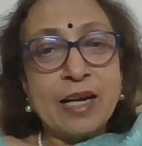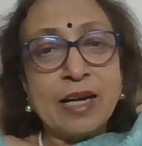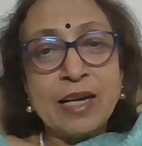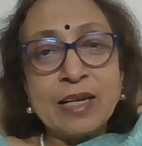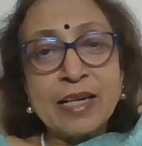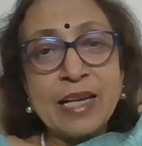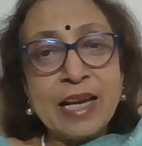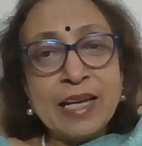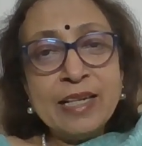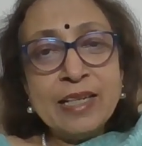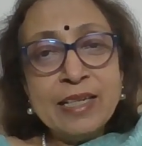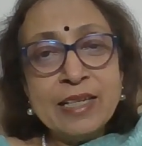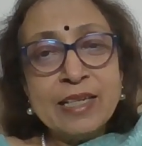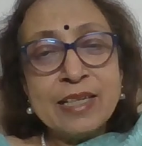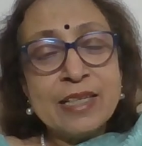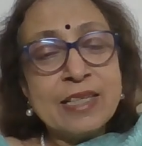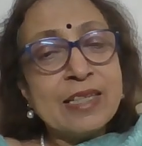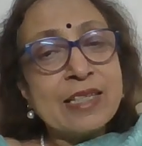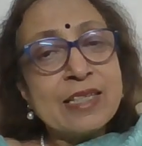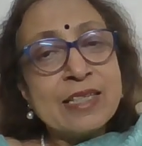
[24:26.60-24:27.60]
Again,
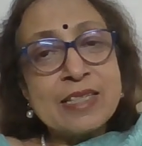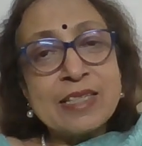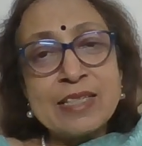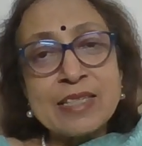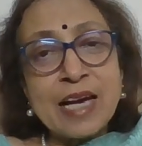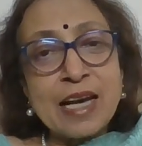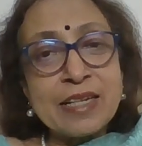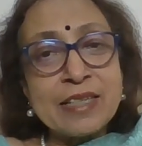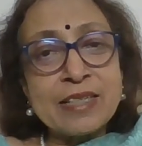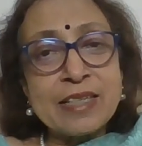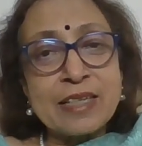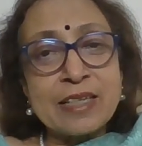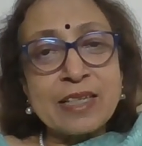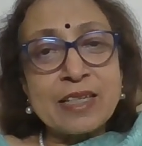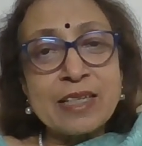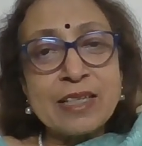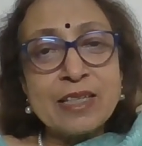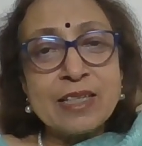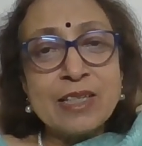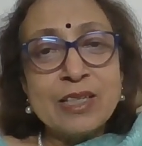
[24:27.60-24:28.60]

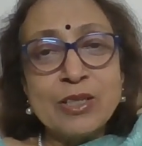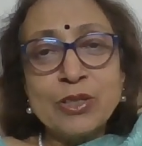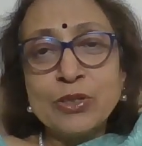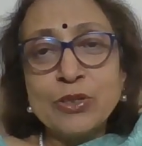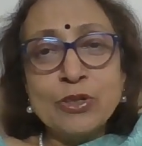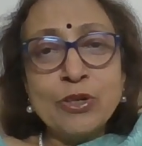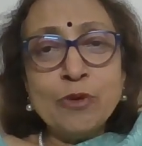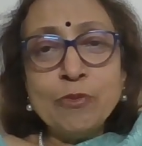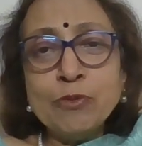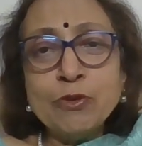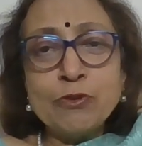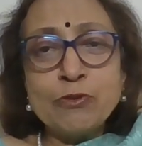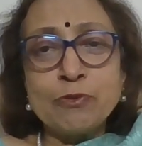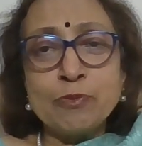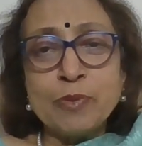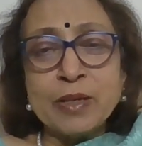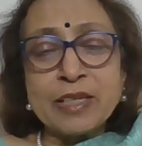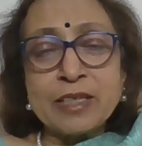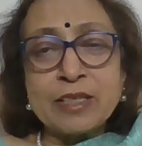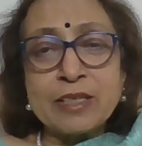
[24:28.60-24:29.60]
static, no
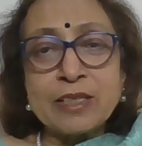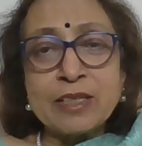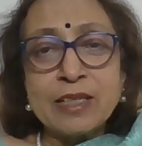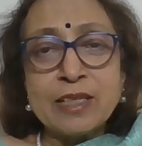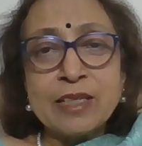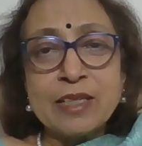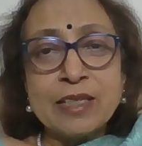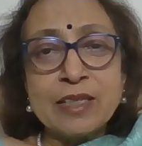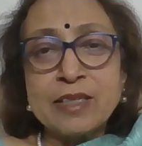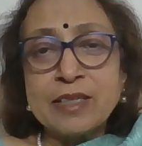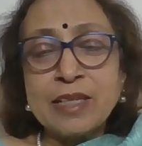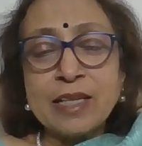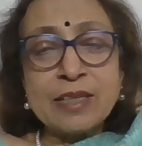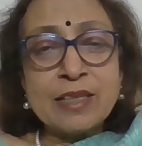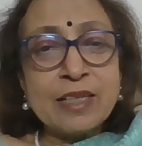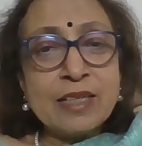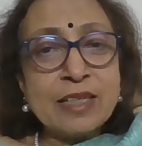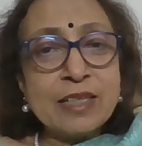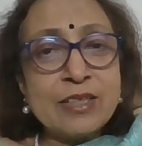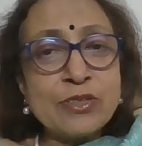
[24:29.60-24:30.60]
movement.
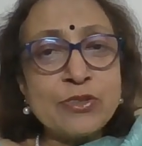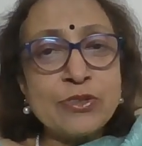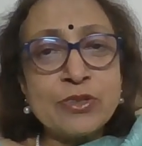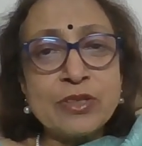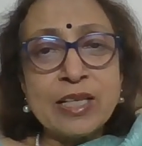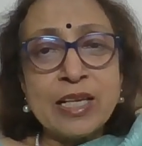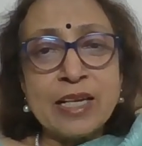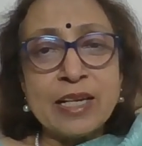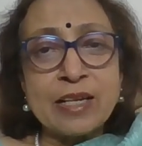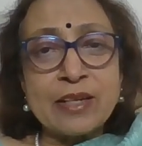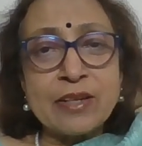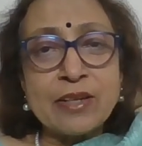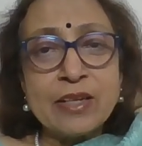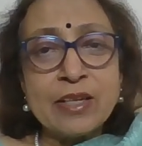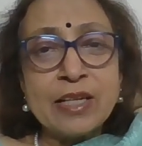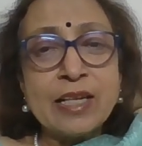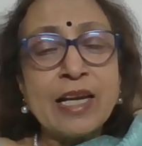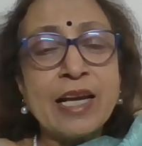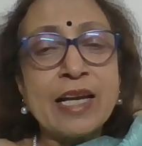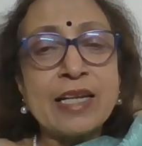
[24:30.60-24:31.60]
Nothing is there
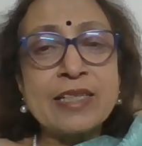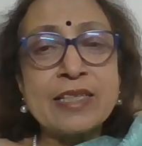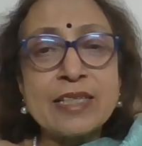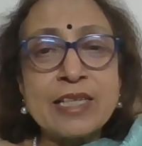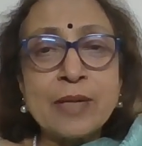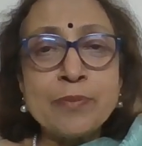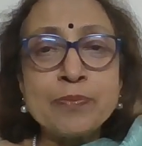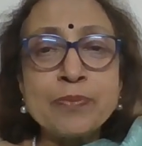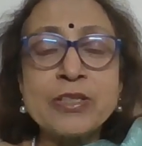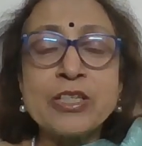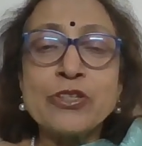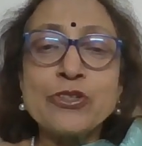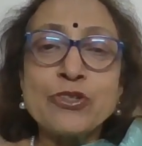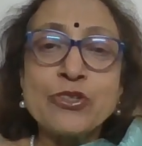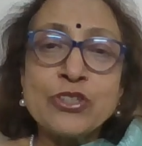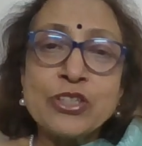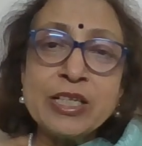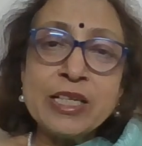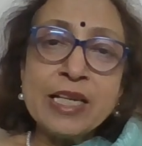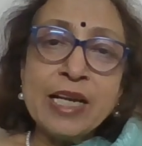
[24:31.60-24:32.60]
except
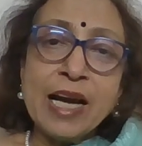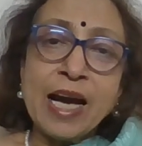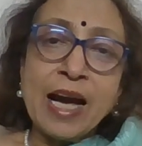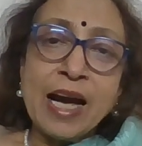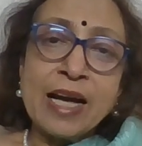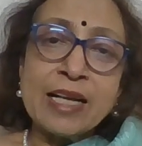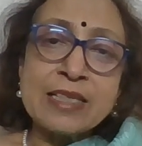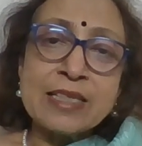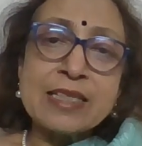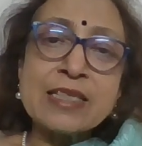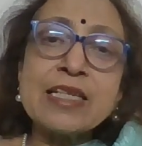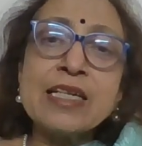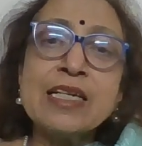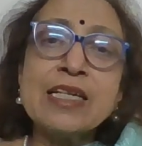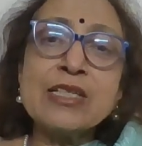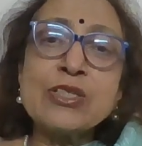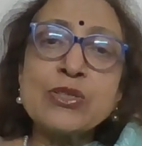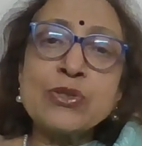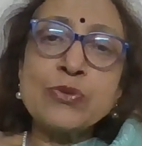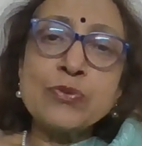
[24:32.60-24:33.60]
she has
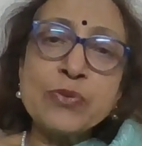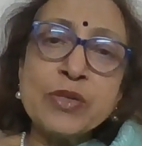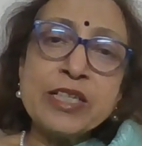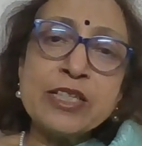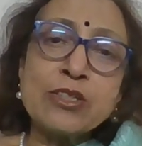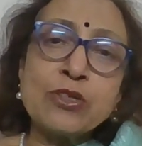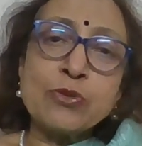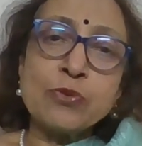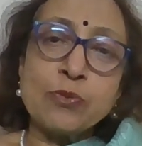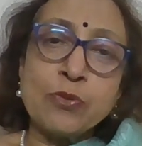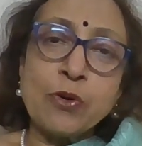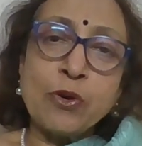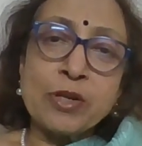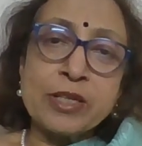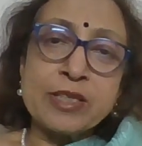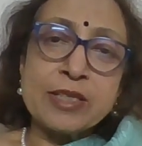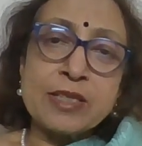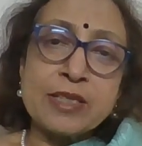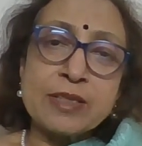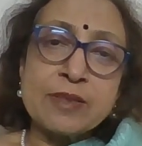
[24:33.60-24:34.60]
a sweet
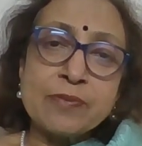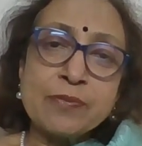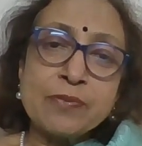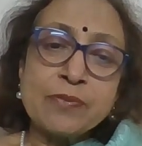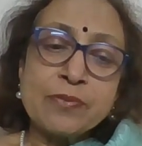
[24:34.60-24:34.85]
voice.